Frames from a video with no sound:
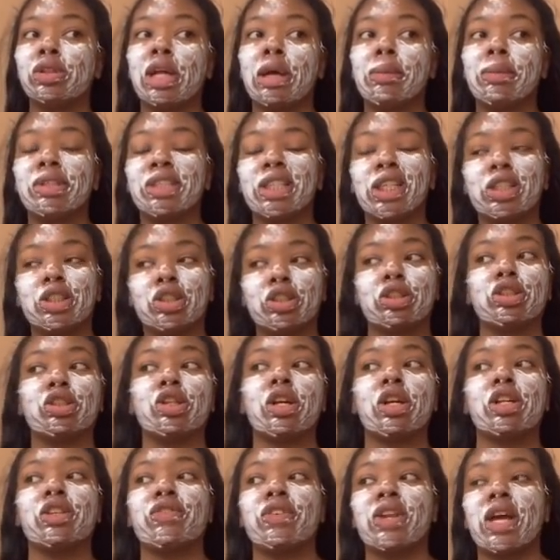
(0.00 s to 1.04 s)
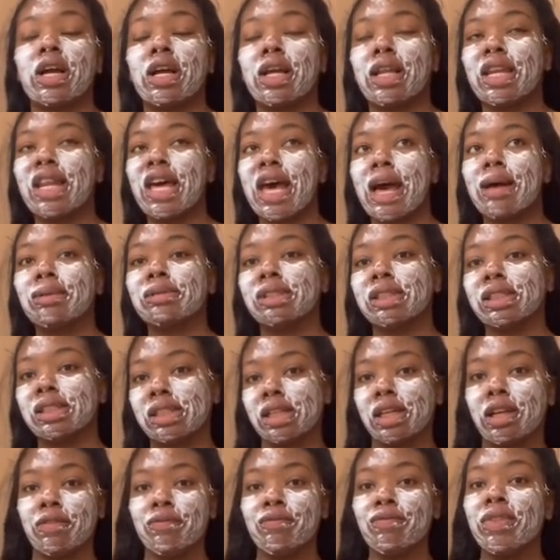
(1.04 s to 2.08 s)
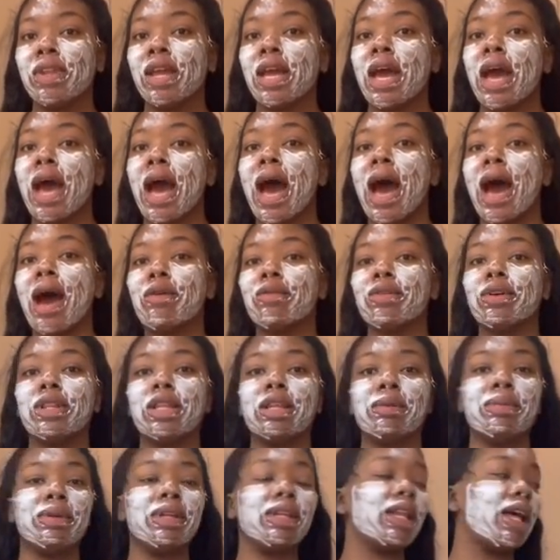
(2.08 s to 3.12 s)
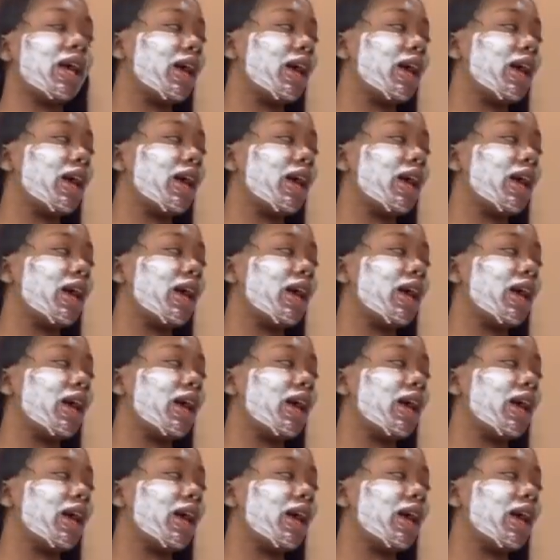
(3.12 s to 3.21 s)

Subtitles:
how much I should charge for like collabs and stuff. I really be